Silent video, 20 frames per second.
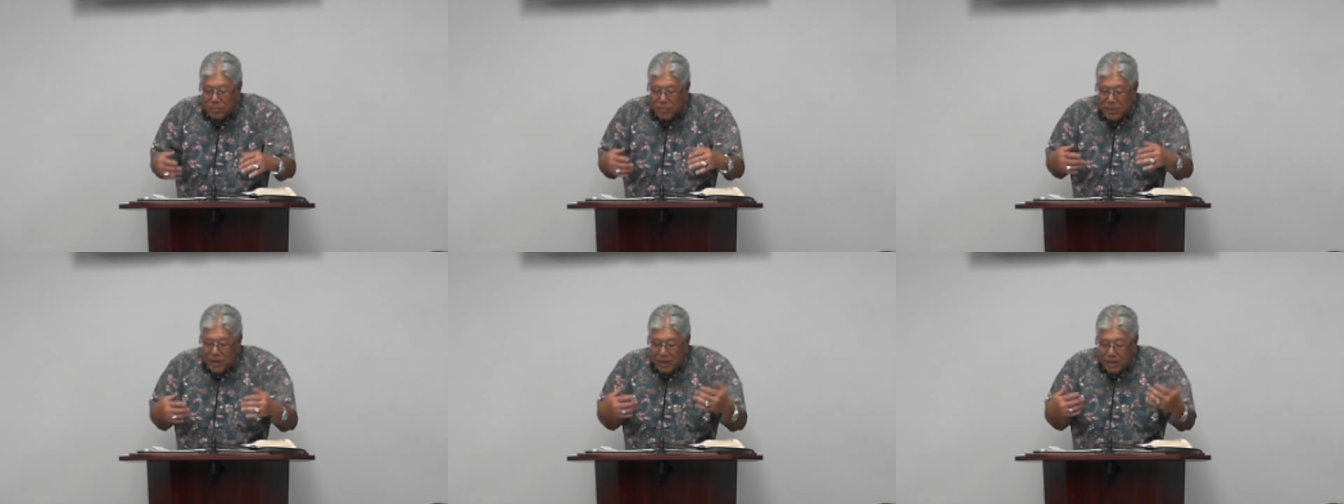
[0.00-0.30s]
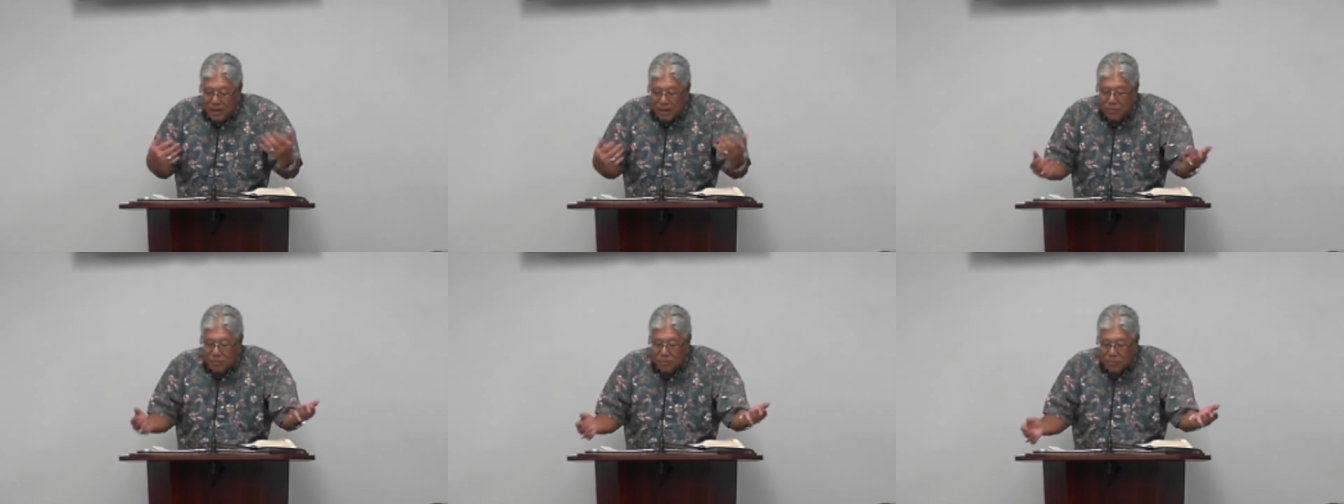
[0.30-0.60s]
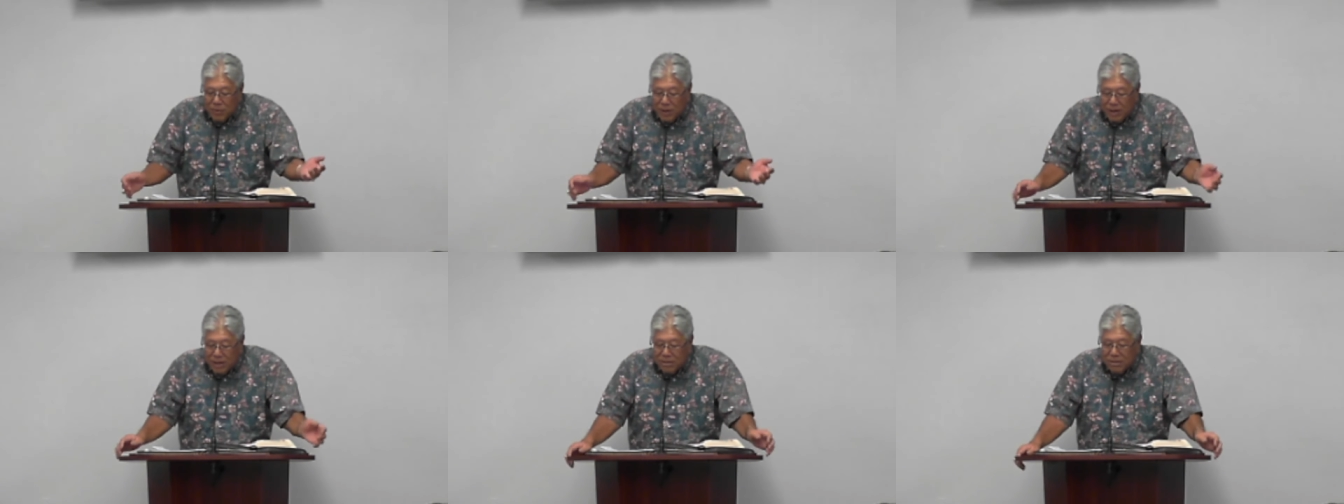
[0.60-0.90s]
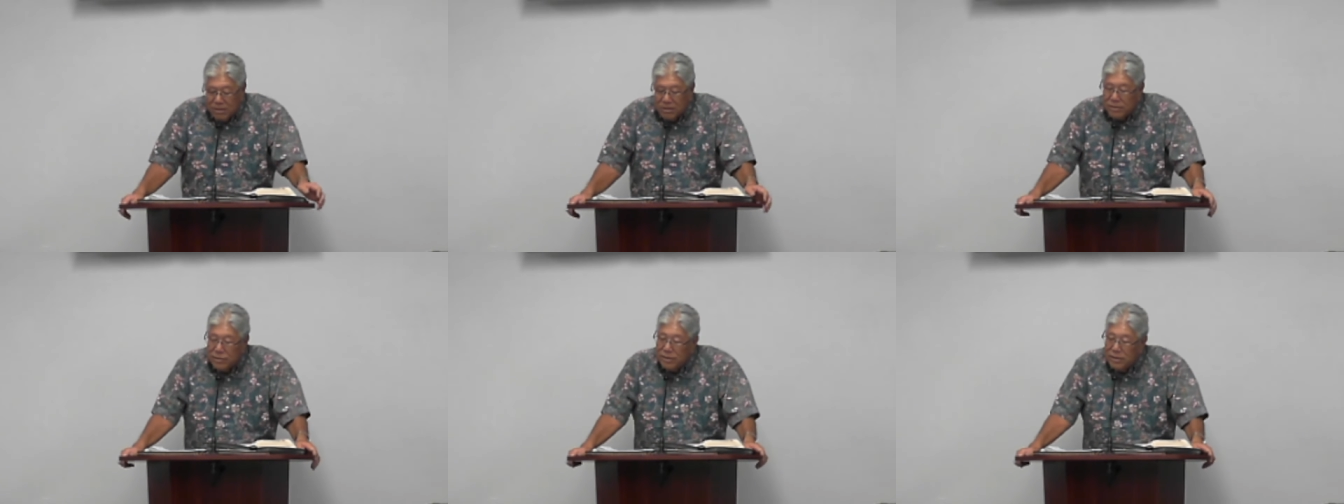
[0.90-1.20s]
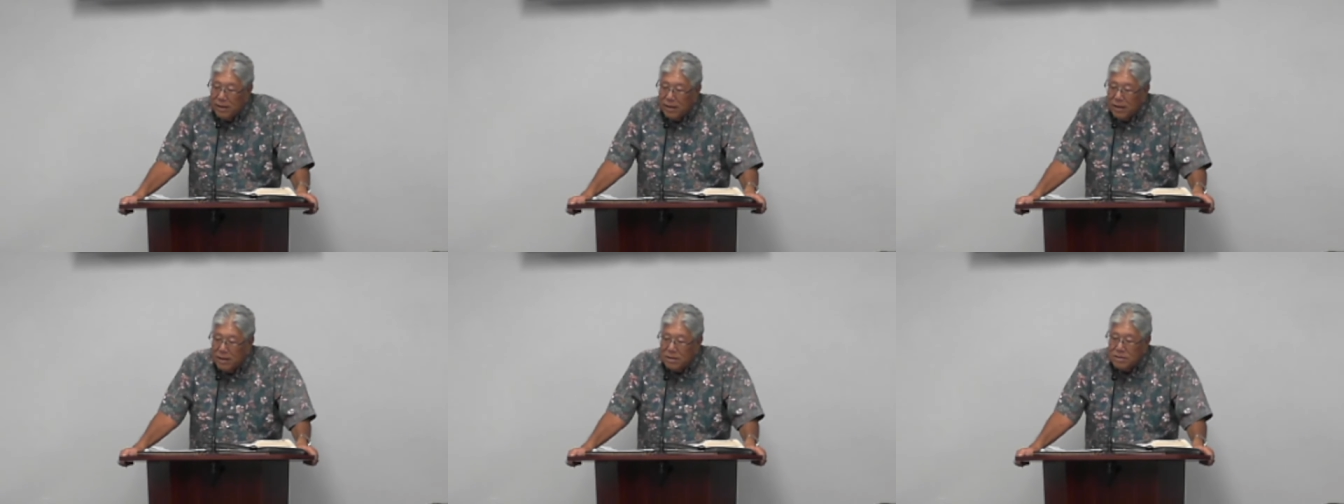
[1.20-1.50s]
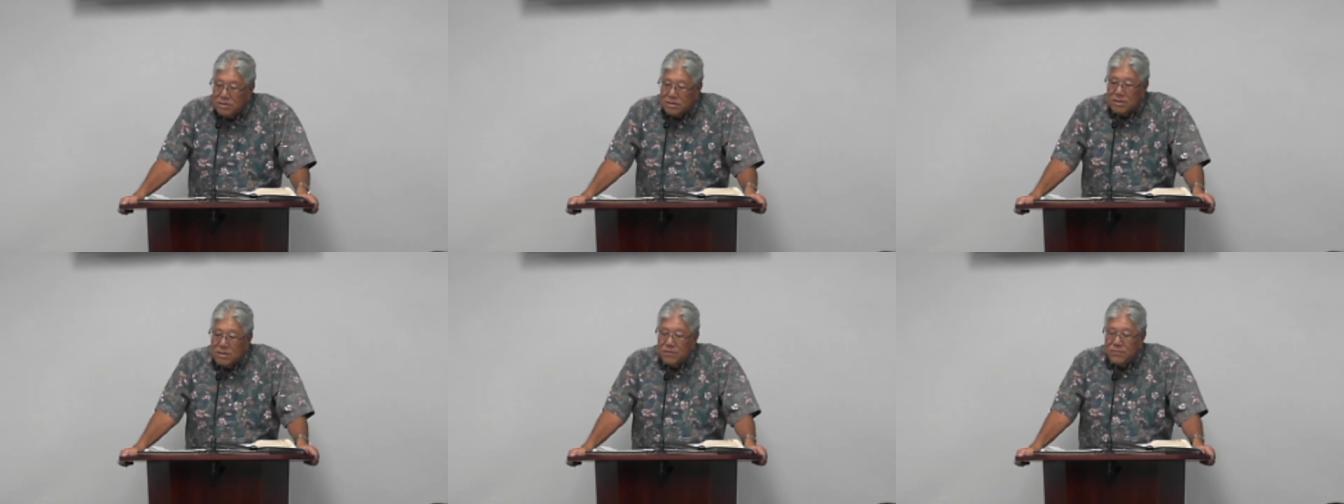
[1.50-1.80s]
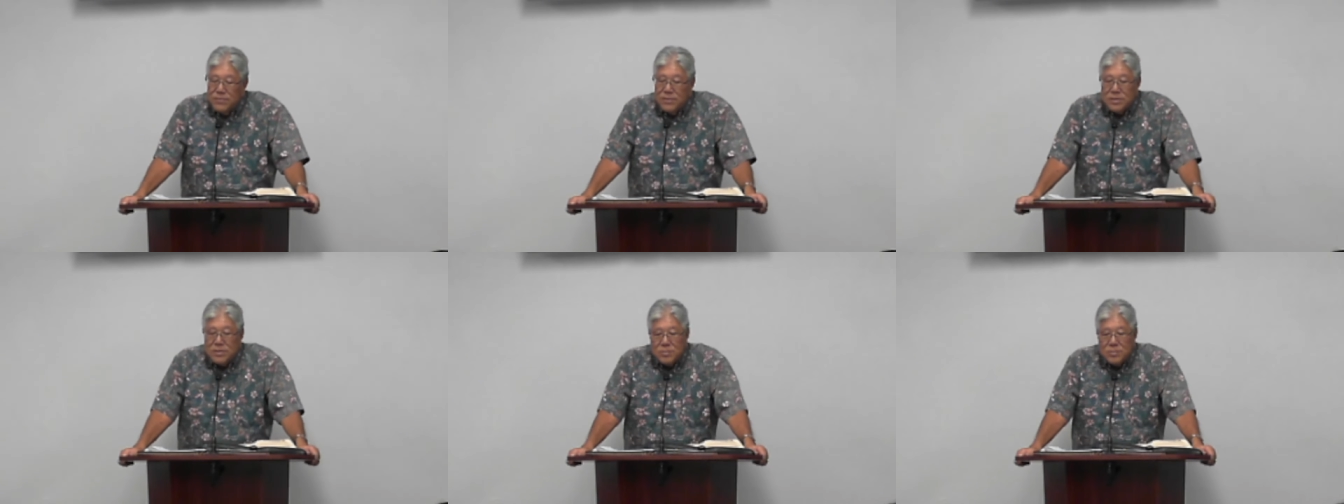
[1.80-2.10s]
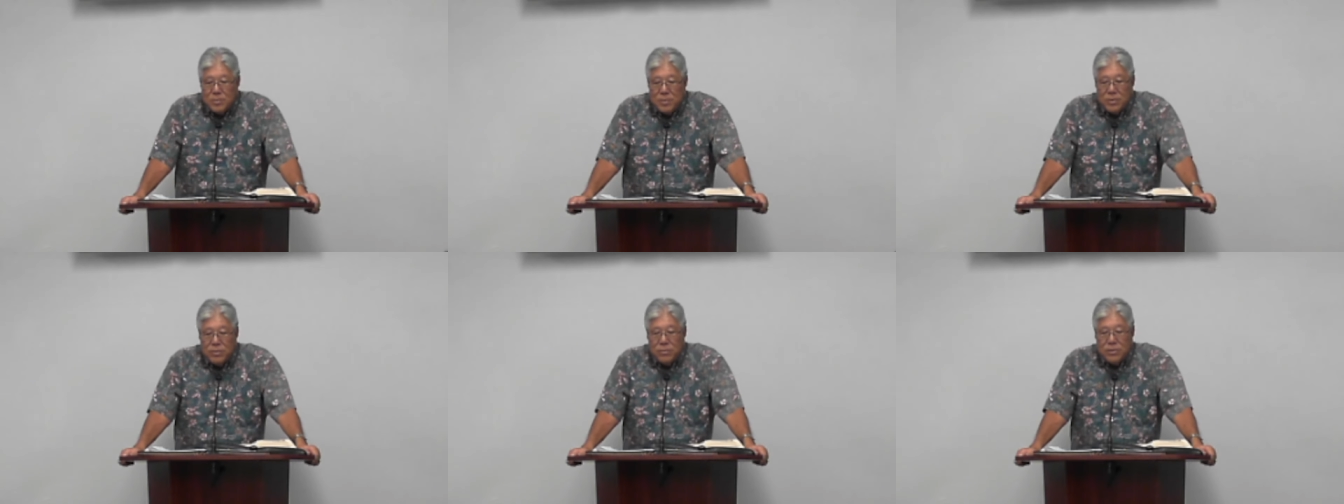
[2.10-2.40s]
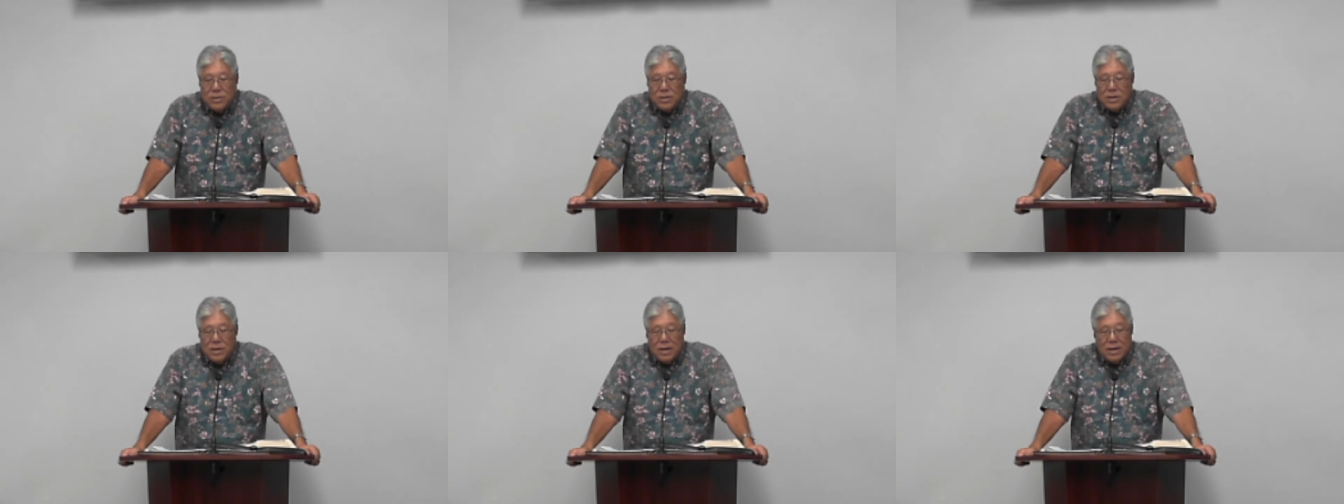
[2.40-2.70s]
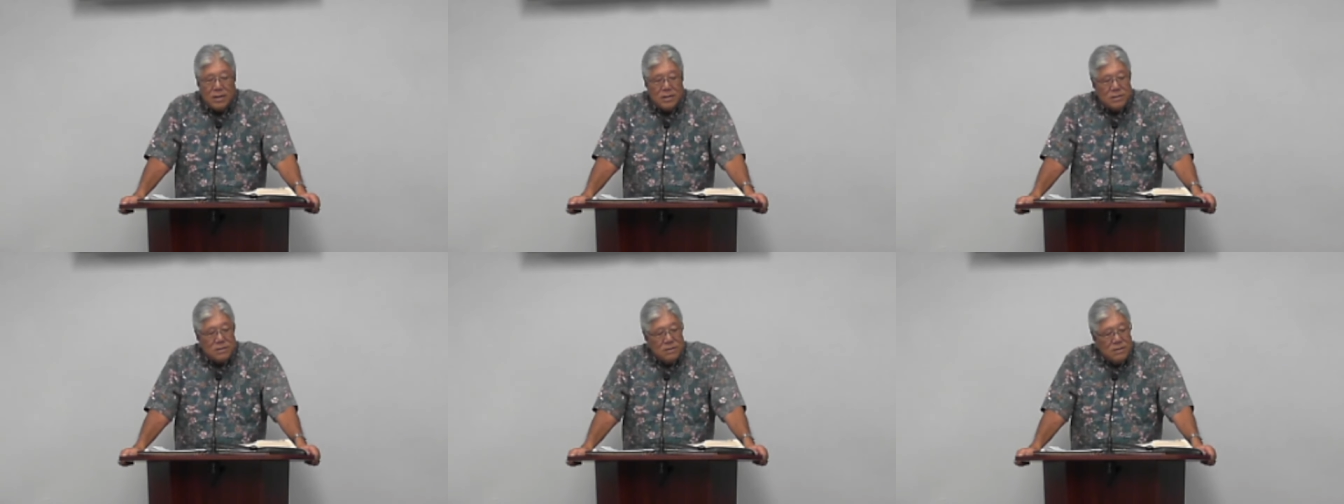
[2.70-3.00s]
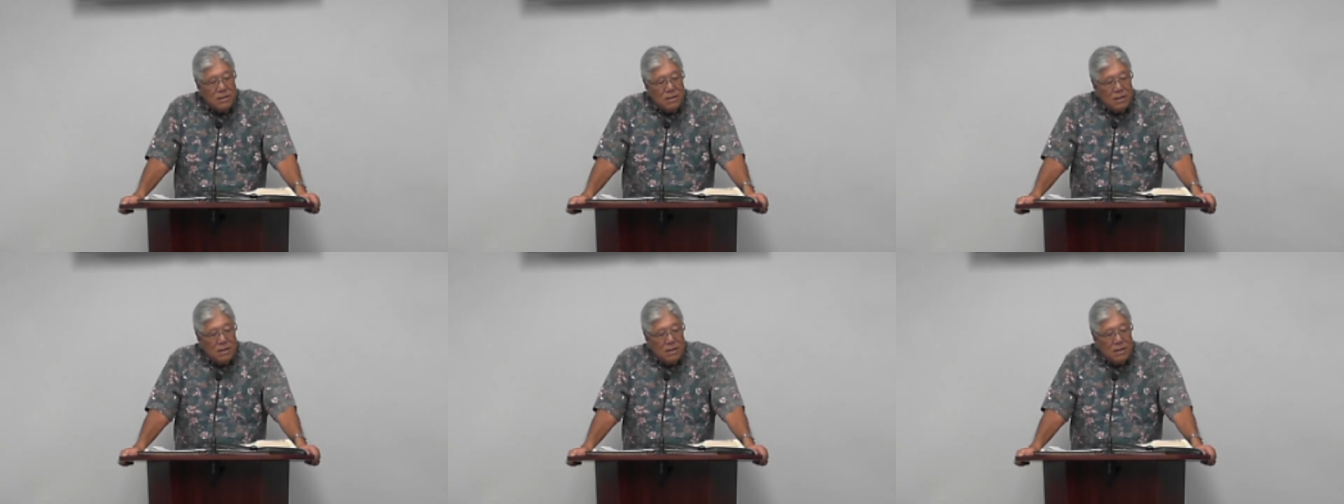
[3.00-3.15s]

making right the things of the Spirit, guys.